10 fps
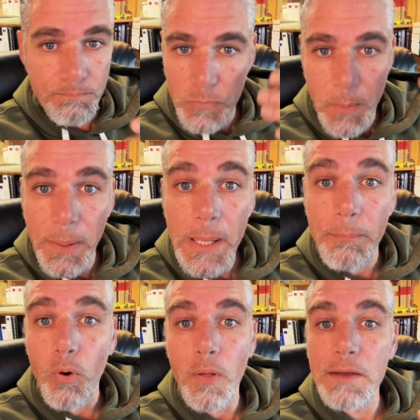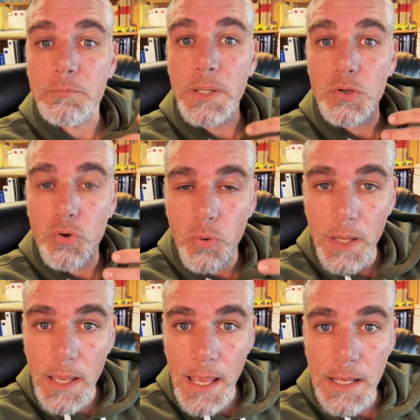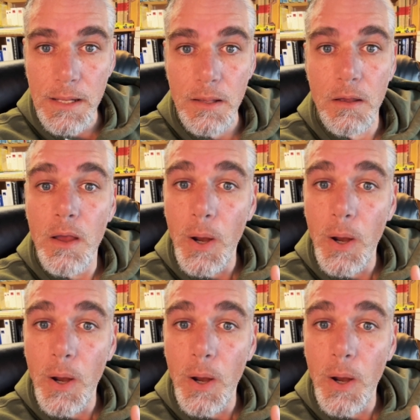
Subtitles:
the people, have been creating